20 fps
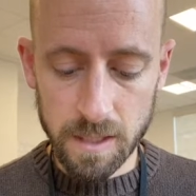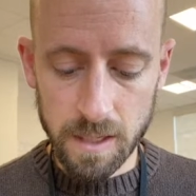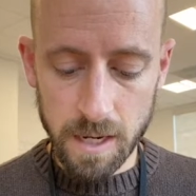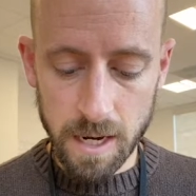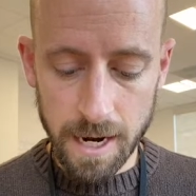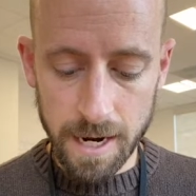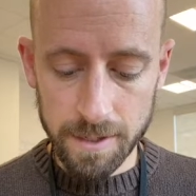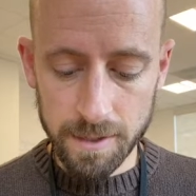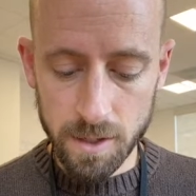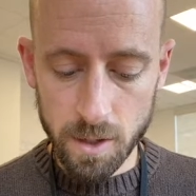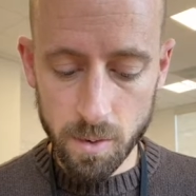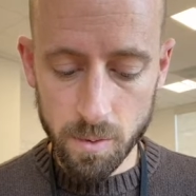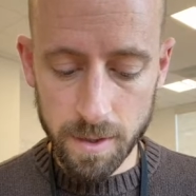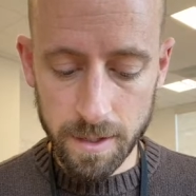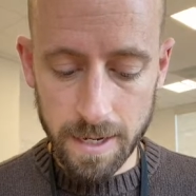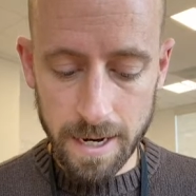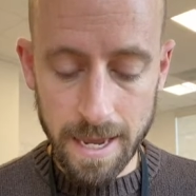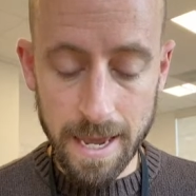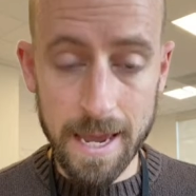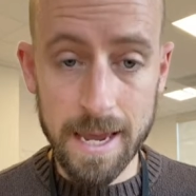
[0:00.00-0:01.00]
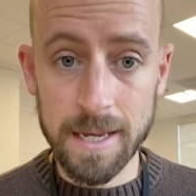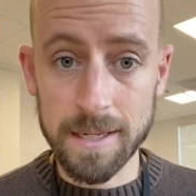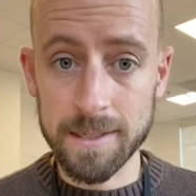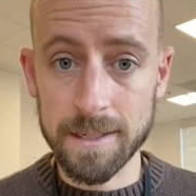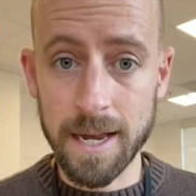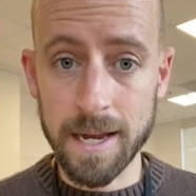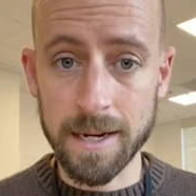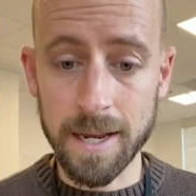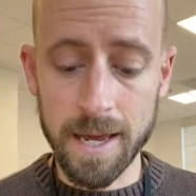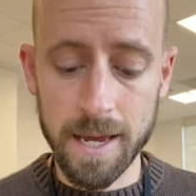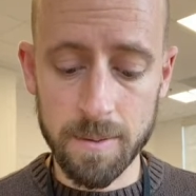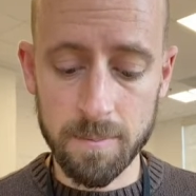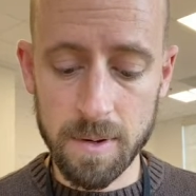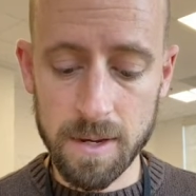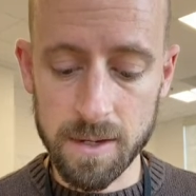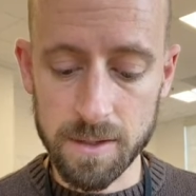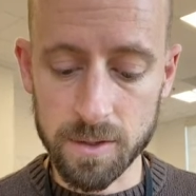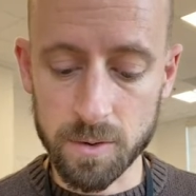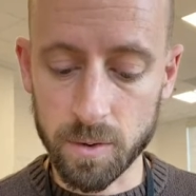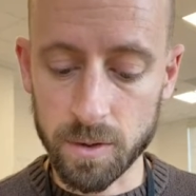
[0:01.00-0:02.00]
I know that side AB
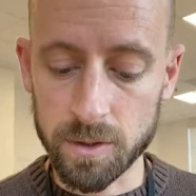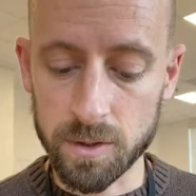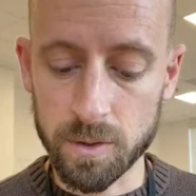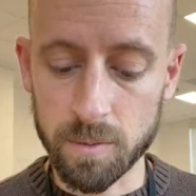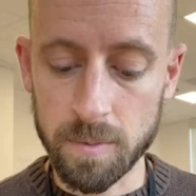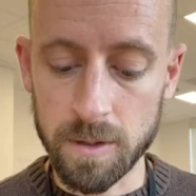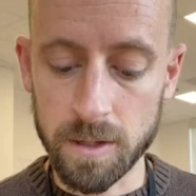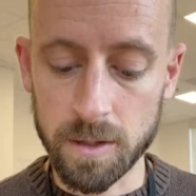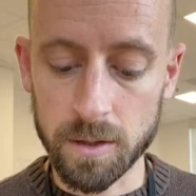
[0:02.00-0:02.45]
is going to be